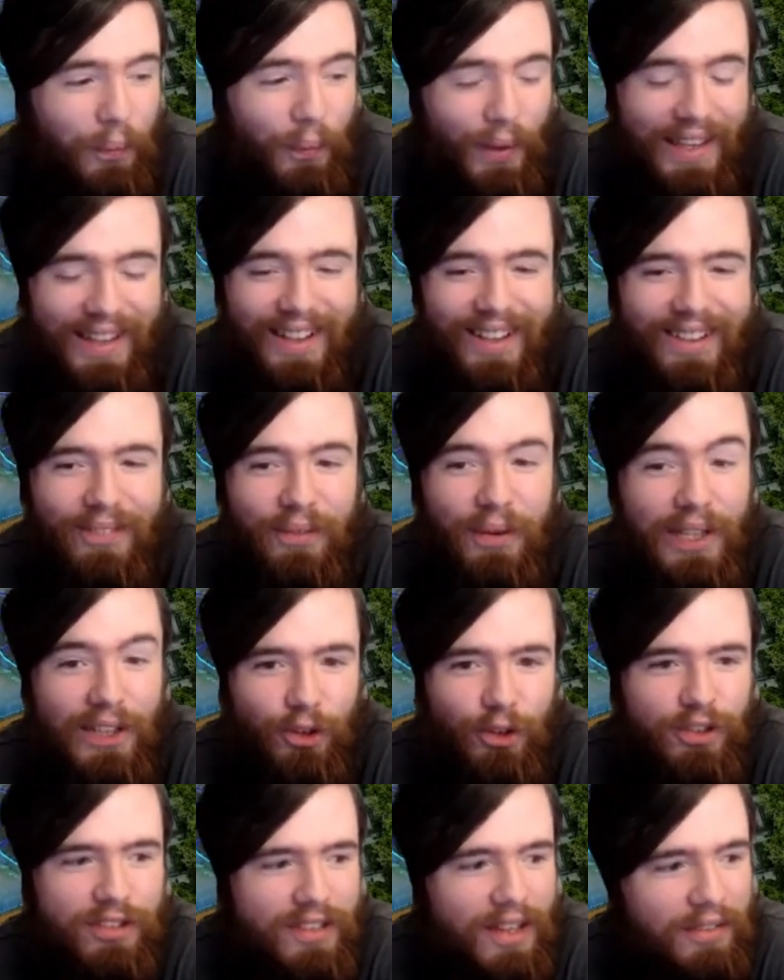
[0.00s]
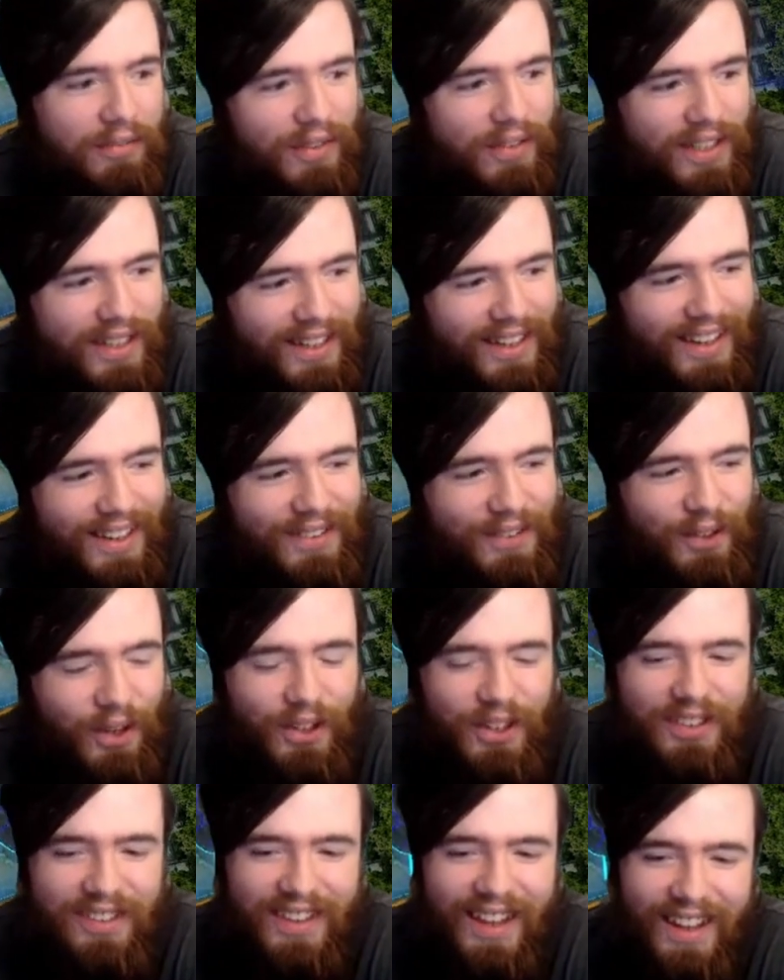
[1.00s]
we we lose nothing. I don't
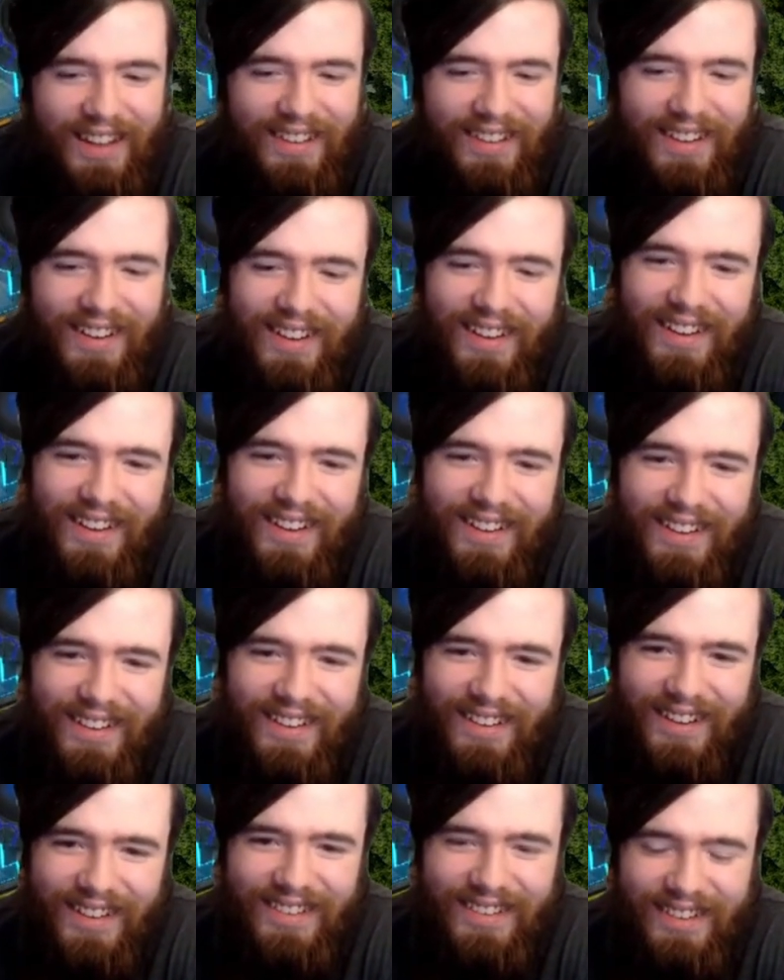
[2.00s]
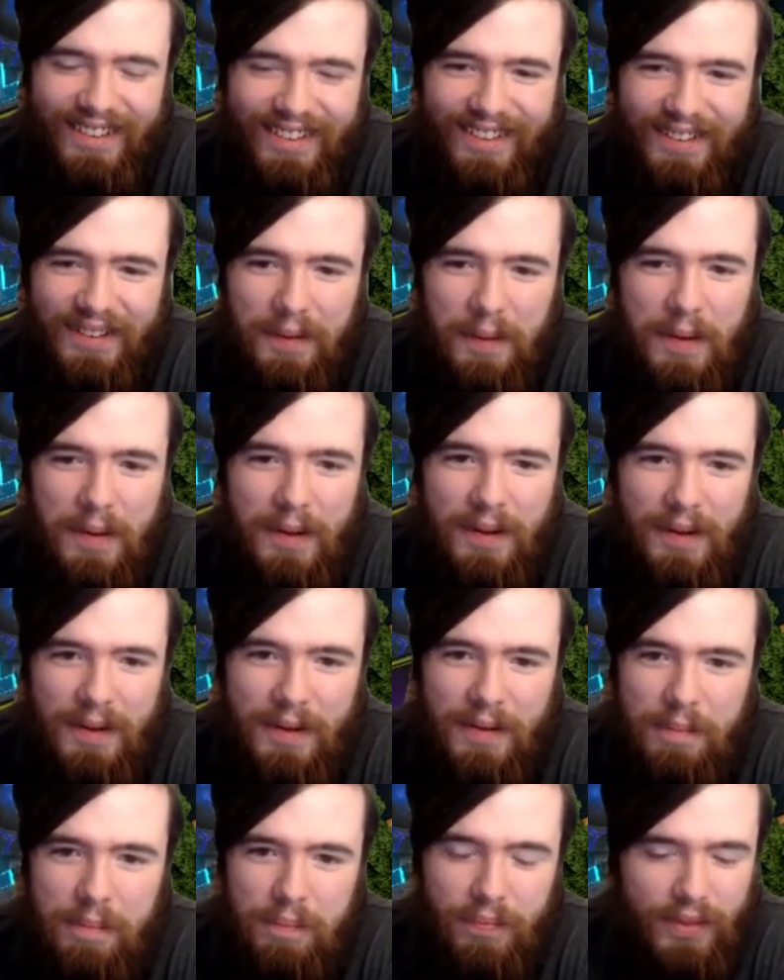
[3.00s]
understand. Let's see.
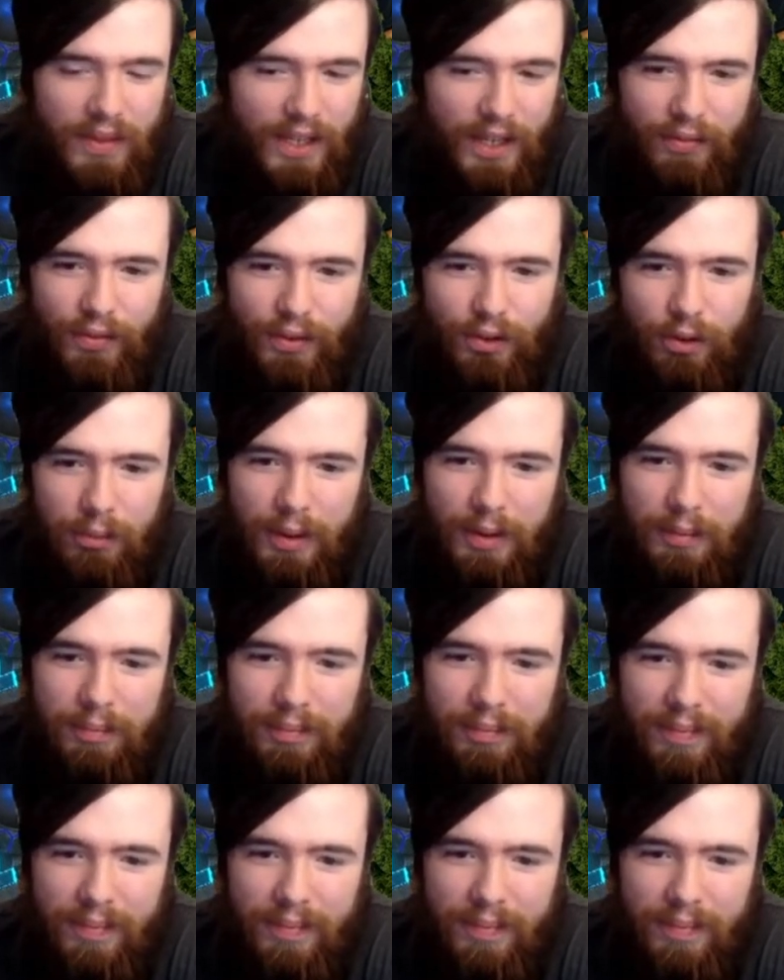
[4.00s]
Give it to me.